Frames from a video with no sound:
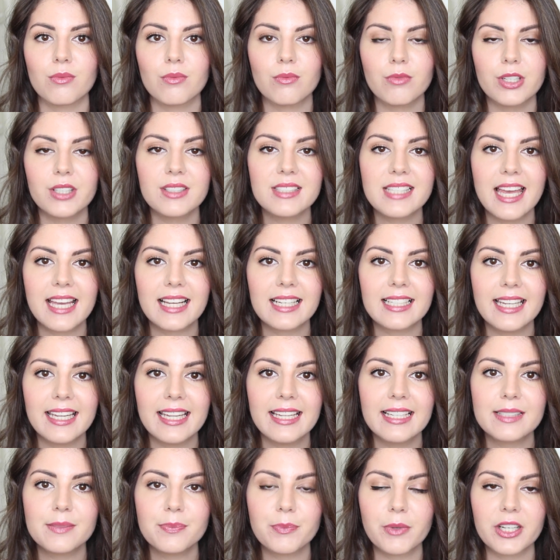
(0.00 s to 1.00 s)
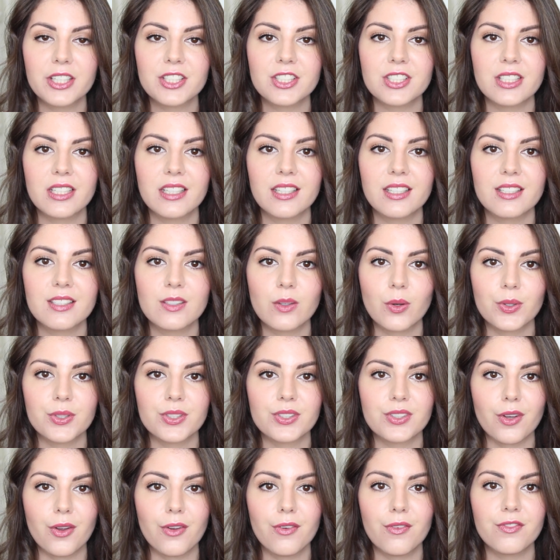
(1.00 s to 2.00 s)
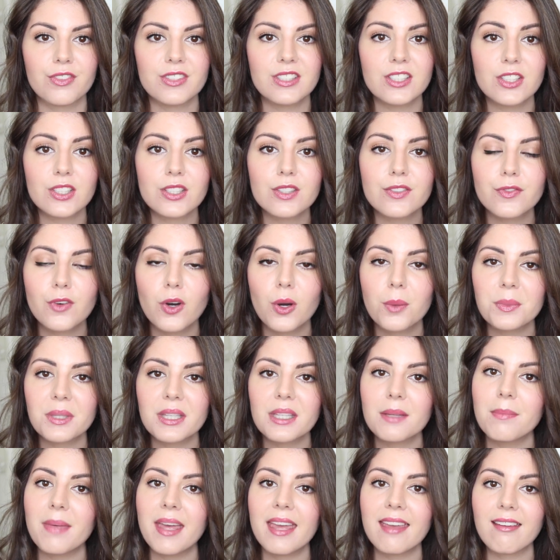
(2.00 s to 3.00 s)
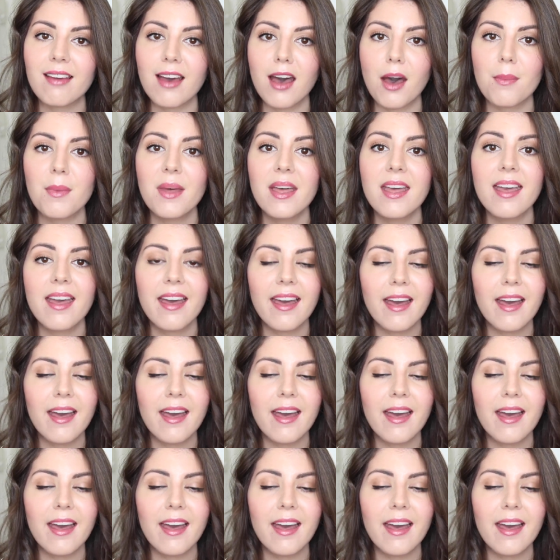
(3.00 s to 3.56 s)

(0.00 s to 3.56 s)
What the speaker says: Real Techniques brushes, also Physicians Formula makeup,